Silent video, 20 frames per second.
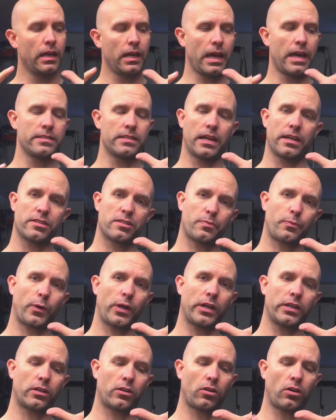As I
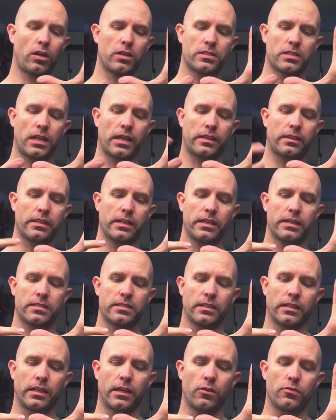spread across like
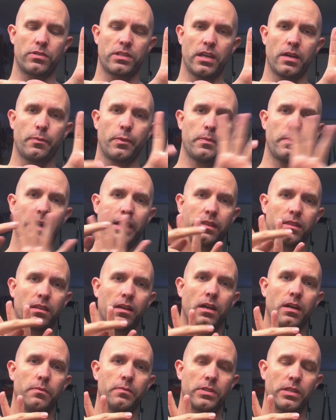this and go tip of my
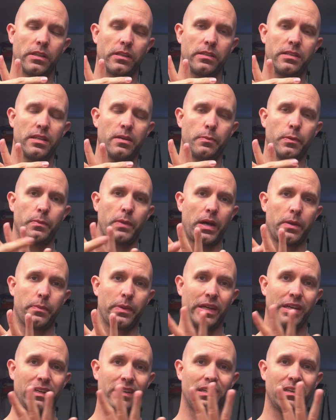thumb to the tip of my
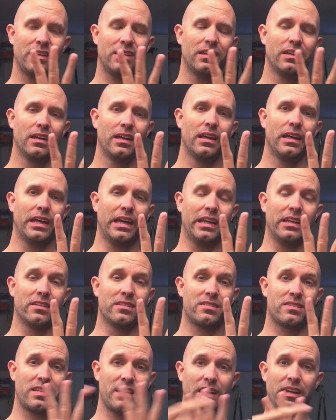pinky, it
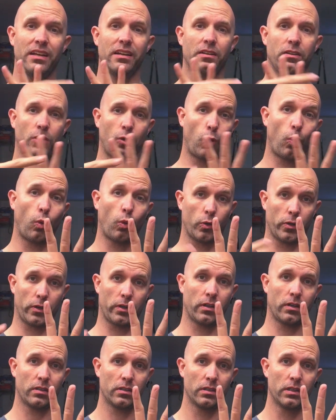is ten and a
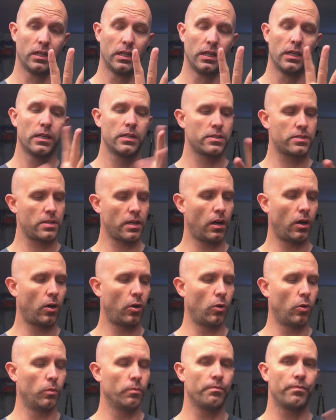quarter.
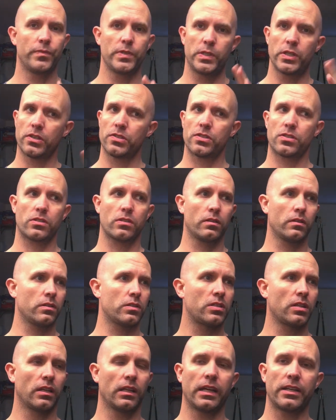So just
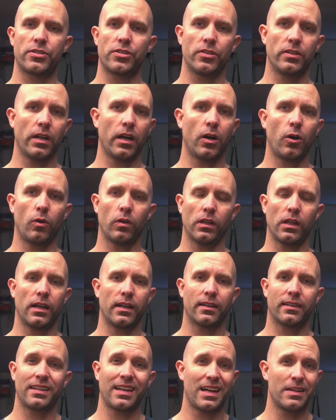to let you know, a
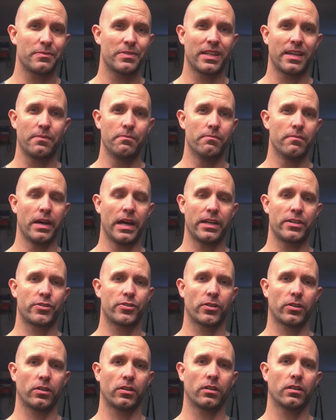lot of times they
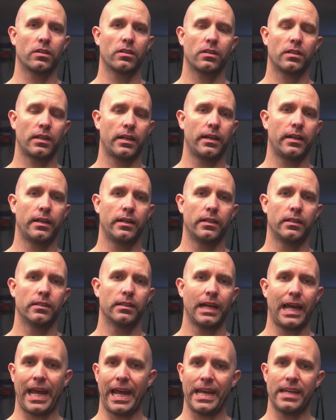measure uh,
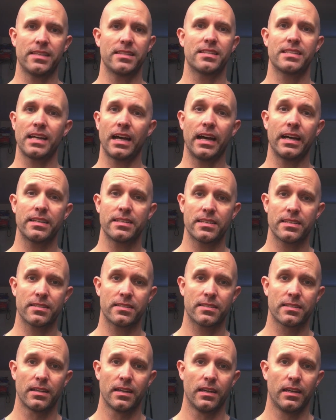hand
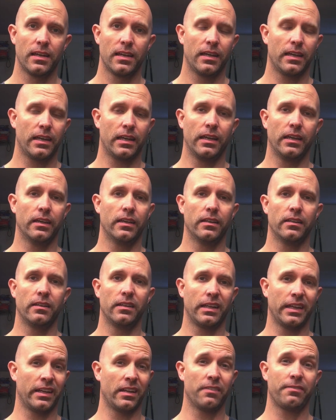sizes
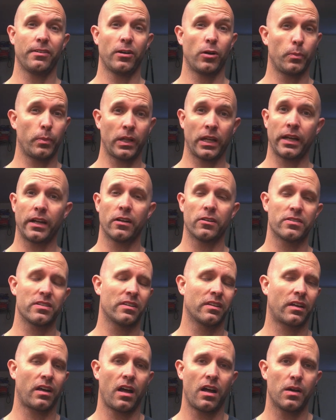in N F L players
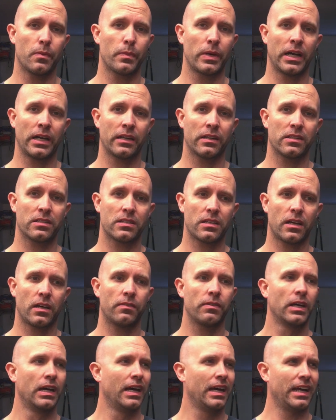in the combine and
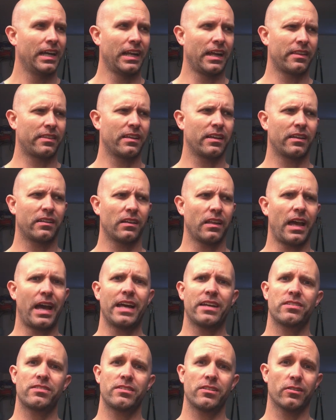stuff. And I think
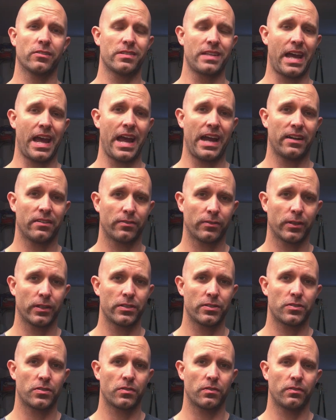last year's
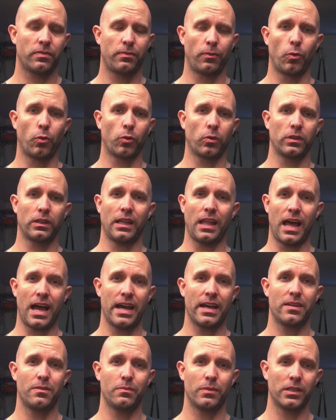average for
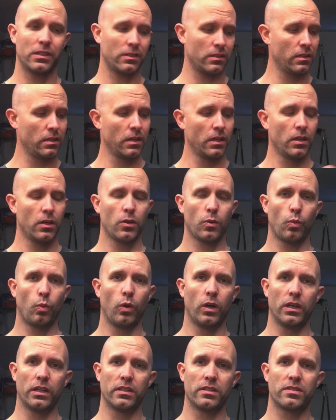linemen
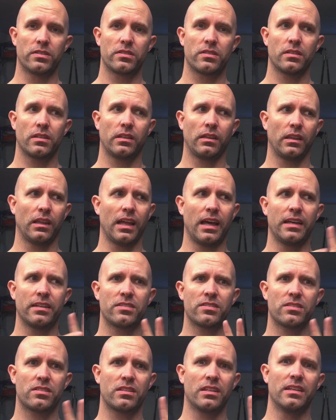was
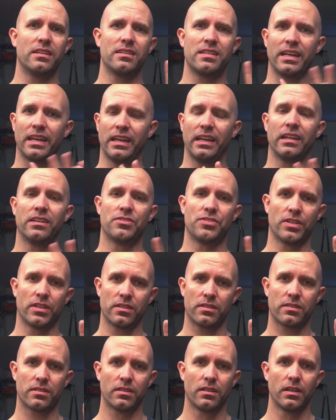less than ten
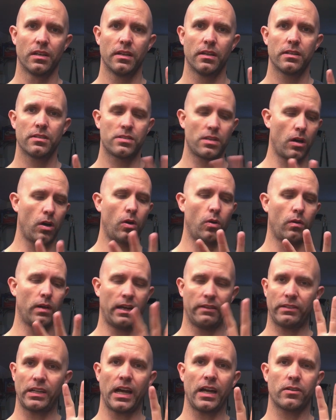inches. So
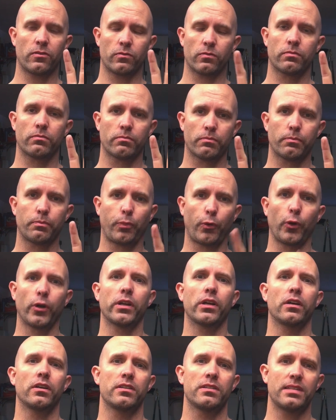I've got
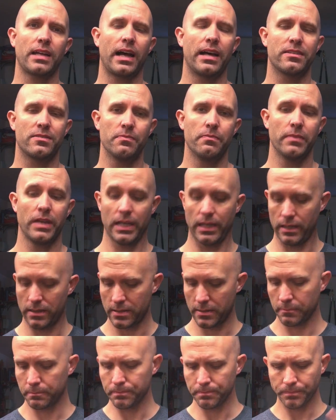pretty good size
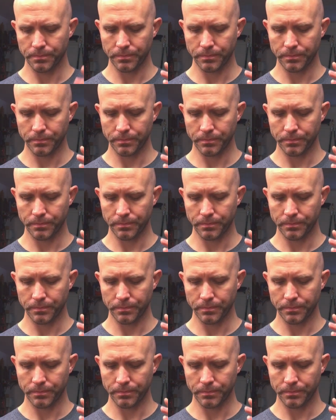mitts.